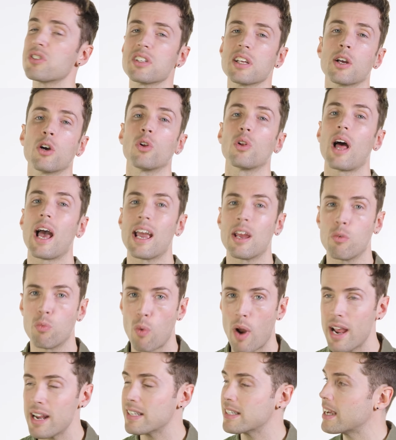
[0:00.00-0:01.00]
single A
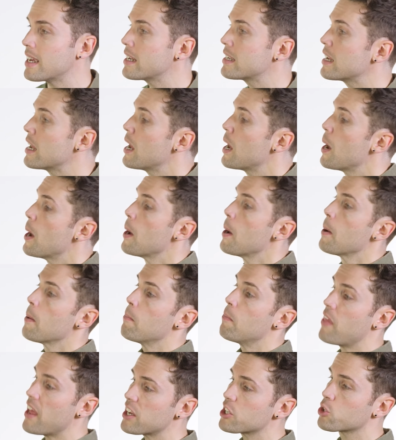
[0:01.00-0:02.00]
rated,
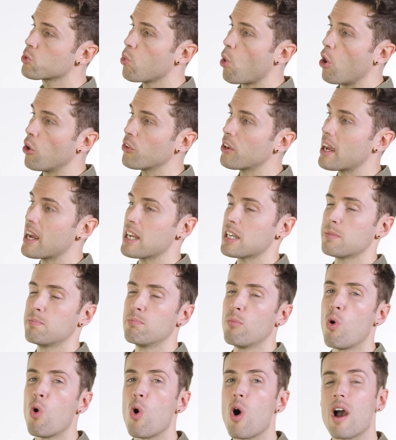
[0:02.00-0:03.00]
this one is
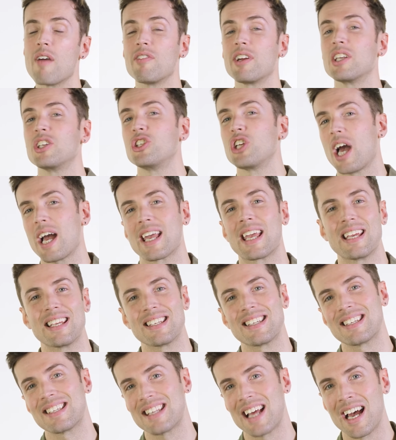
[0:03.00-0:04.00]
more of a jacket
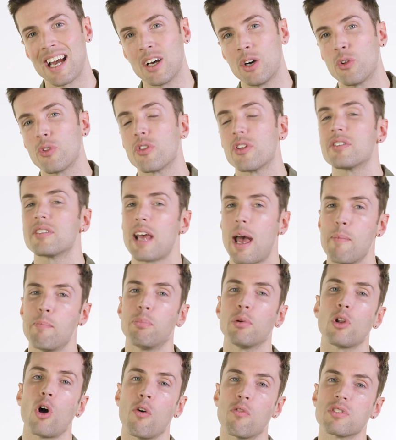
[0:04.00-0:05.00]
style. The
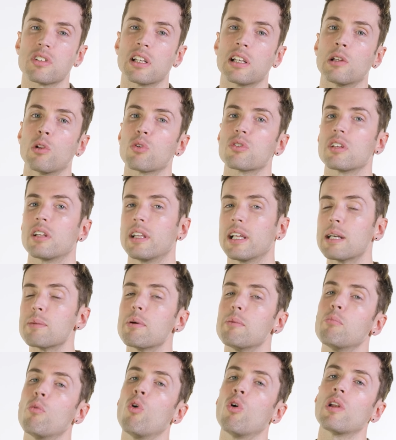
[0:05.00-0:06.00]
temple obviously looks a little
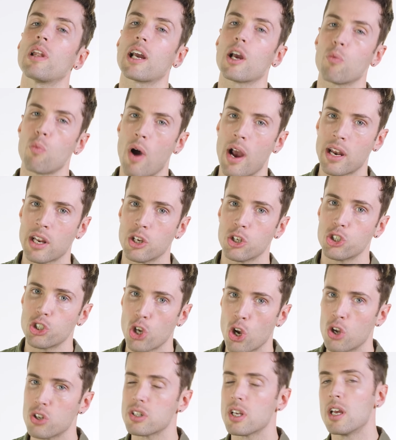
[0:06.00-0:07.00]
bit more like a riding
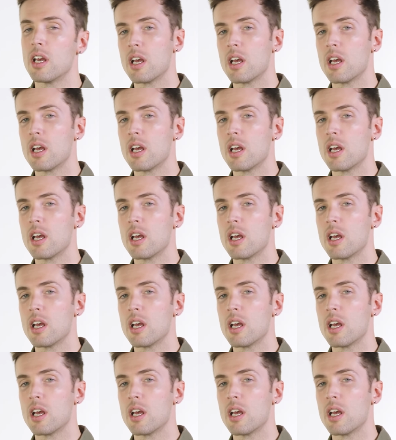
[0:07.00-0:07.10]
shirt